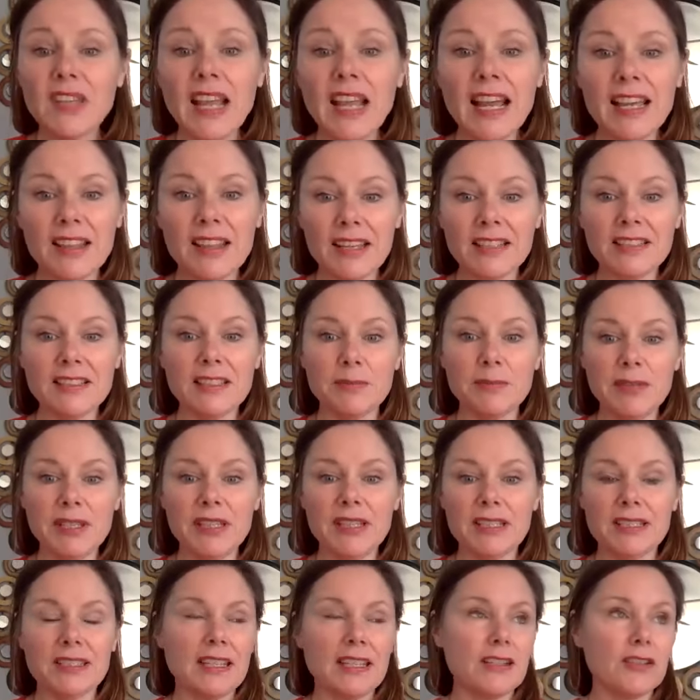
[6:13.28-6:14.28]
I like to be
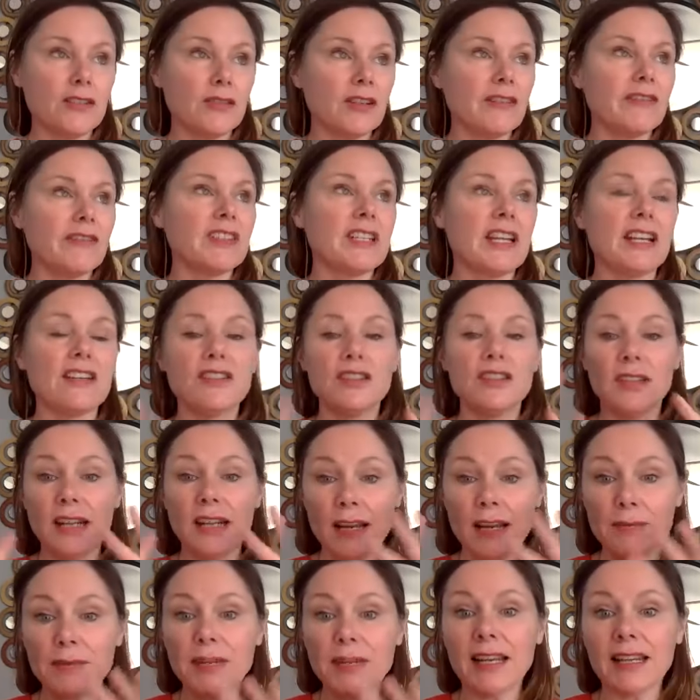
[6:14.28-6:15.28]
the center of attention,
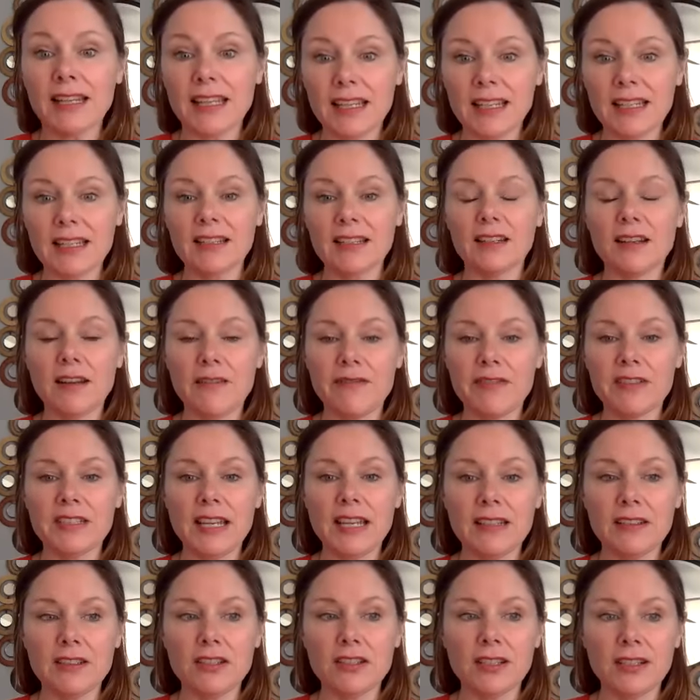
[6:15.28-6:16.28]
I'm not getting enough
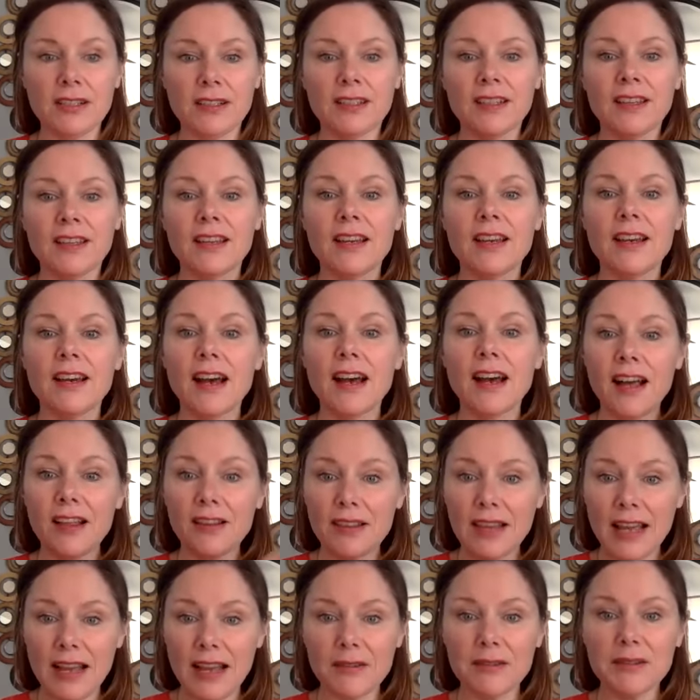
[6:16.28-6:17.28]
attention,
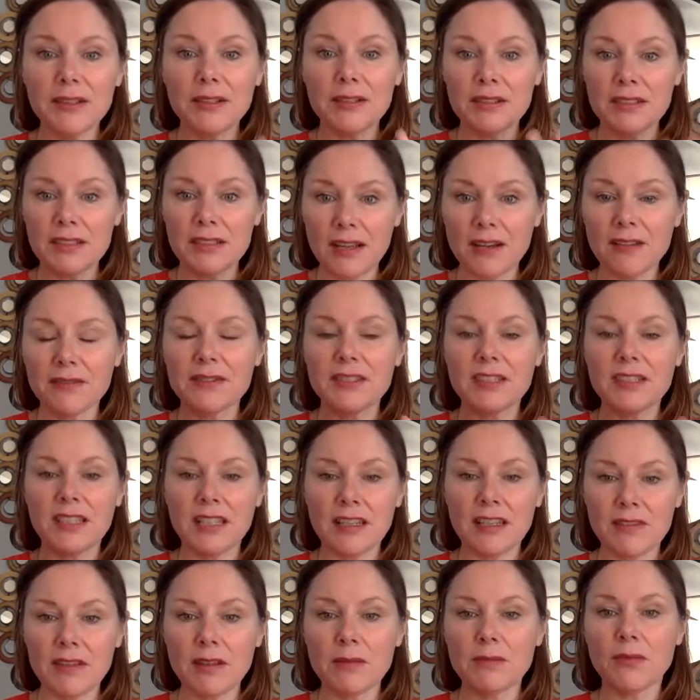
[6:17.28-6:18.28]
allow yourself to
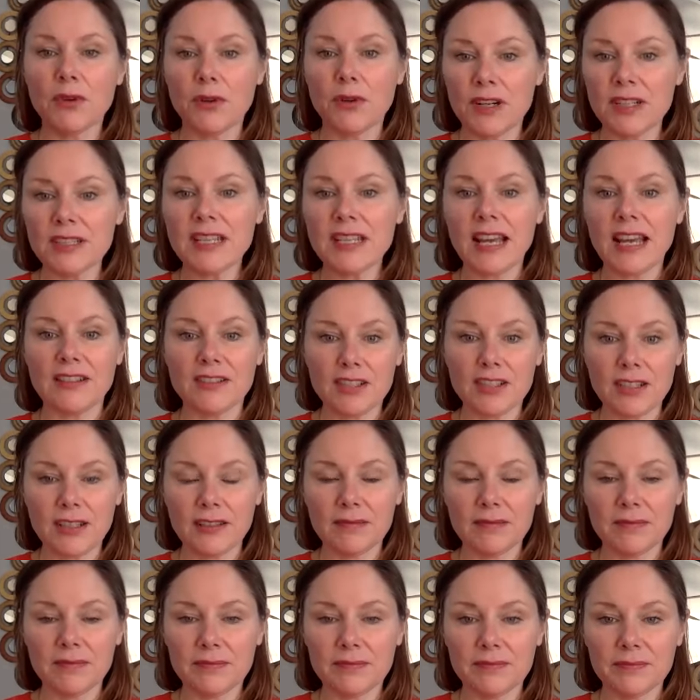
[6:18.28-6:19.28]
give them more attention.
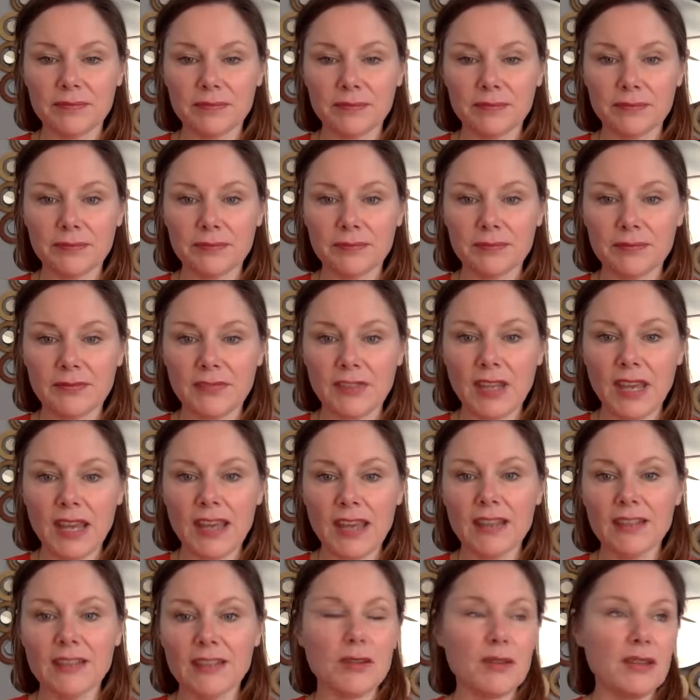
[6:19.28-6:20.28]

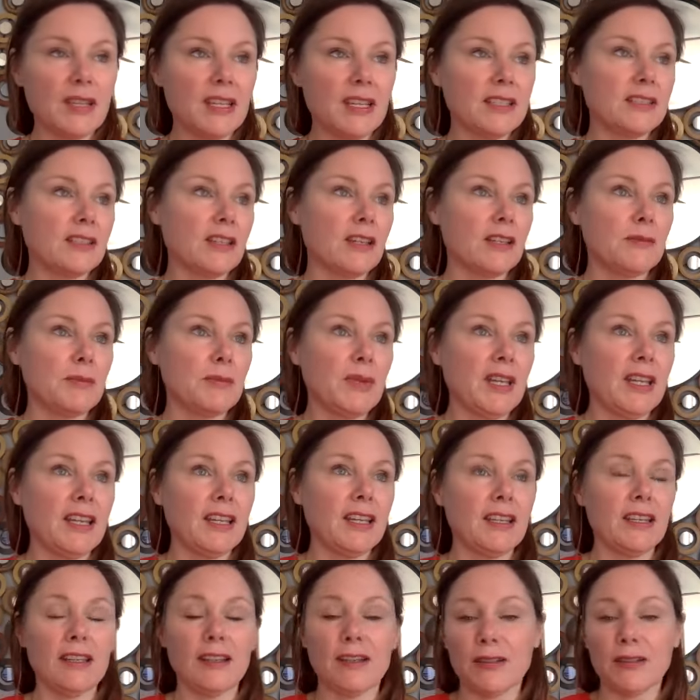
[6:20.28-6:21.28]
Okay, so this could
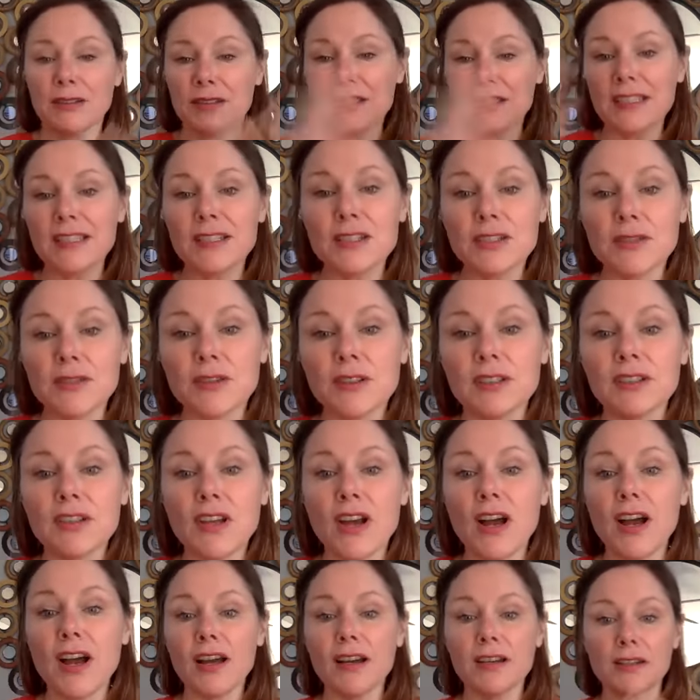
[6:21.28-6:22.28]
be your
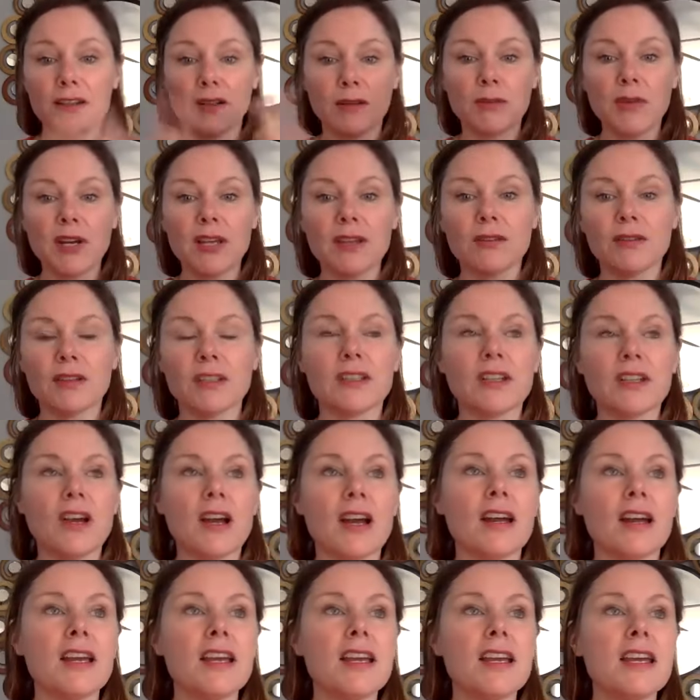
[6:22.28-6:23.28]
sister-in-law, your
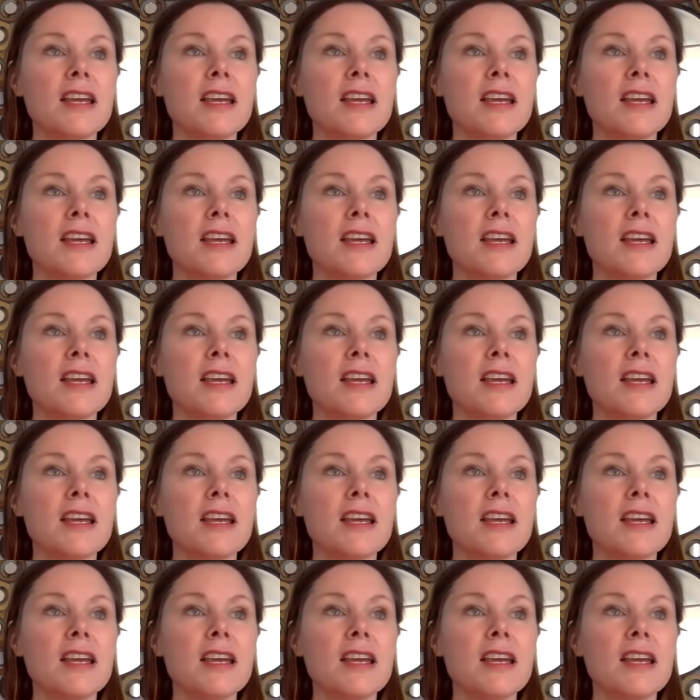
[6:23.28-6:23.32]
mother-in-law.